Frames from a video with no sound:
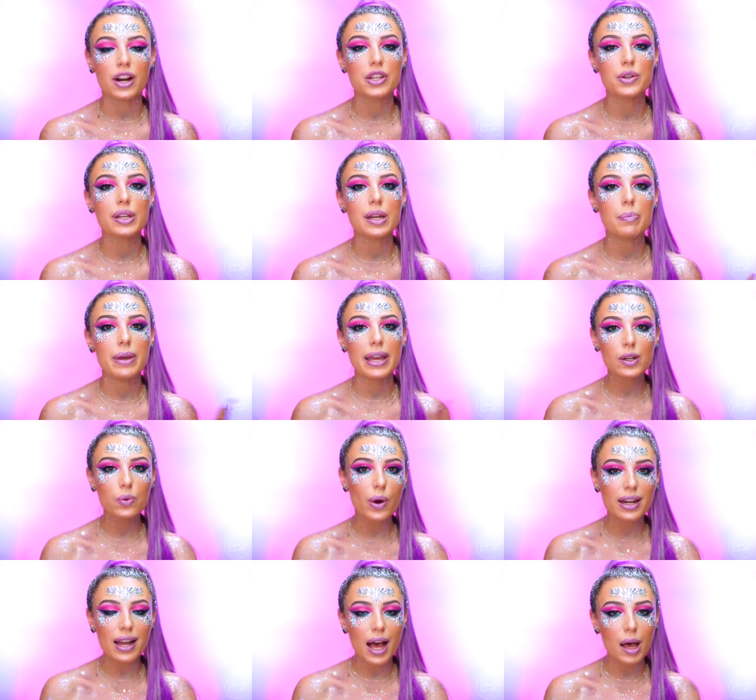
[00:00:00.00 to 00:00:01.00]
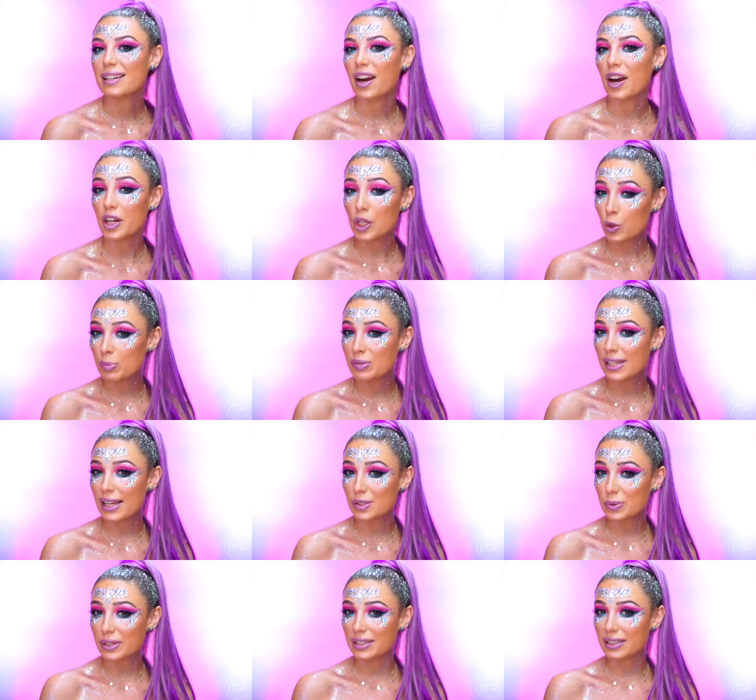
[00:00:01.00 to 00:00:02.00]
Are you gonna pick one up? Are you
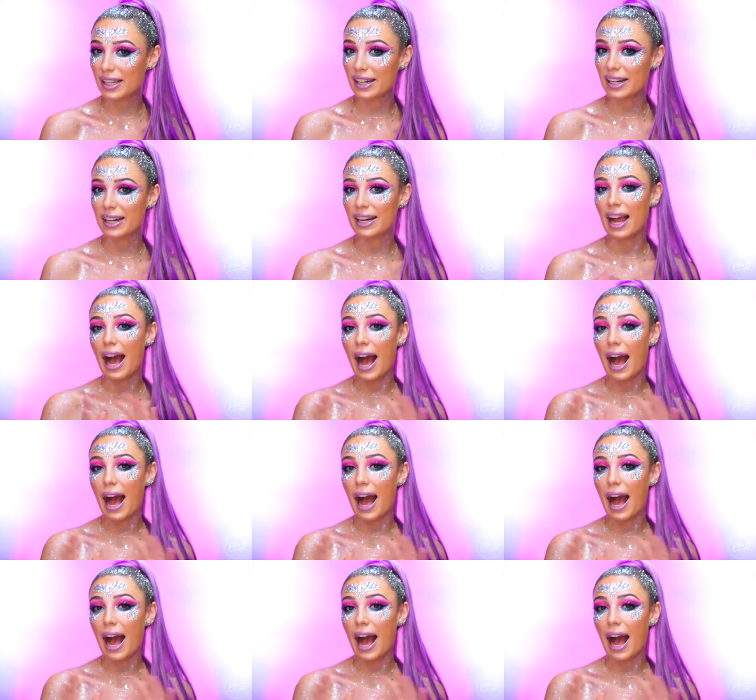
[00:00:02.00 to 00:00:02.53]
obsessed with glitter?